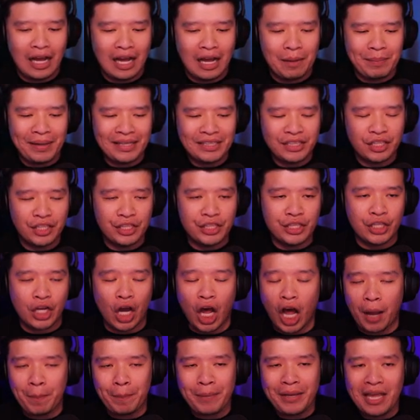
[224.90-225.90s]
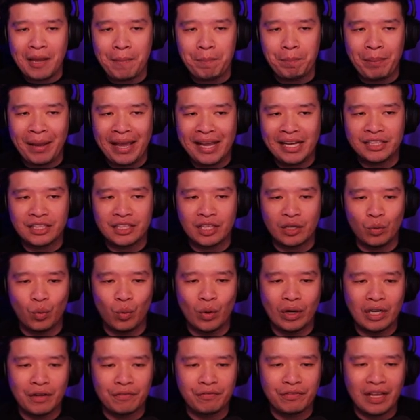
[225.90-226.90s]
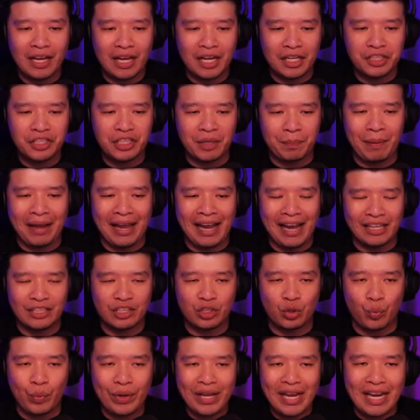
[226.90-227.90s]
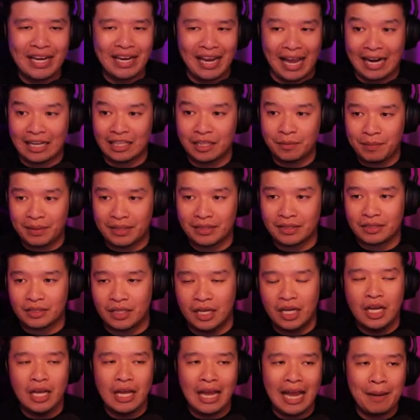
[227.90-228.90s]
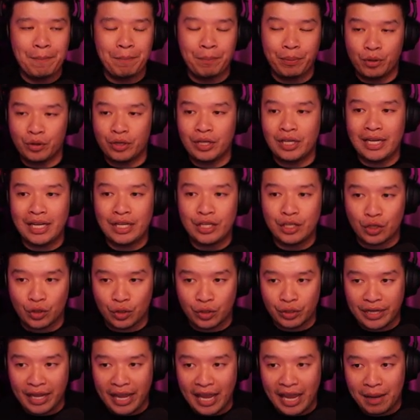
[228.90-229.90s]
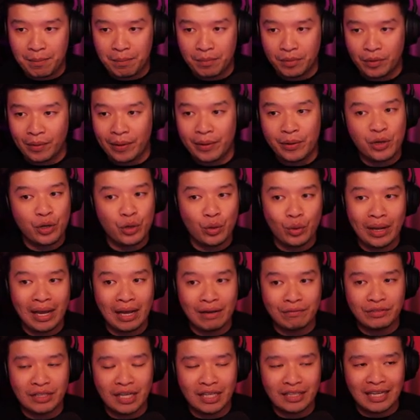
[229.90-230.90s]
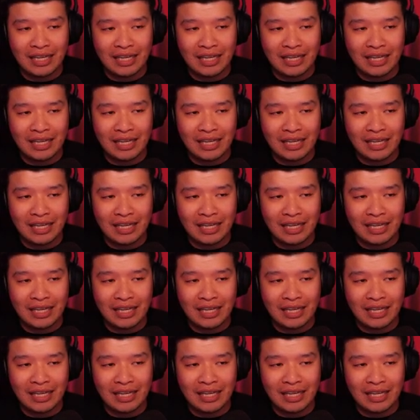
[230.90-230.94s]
basically copy and pasted one of the Japan's reenactments and put it in your game. You wouldn't have done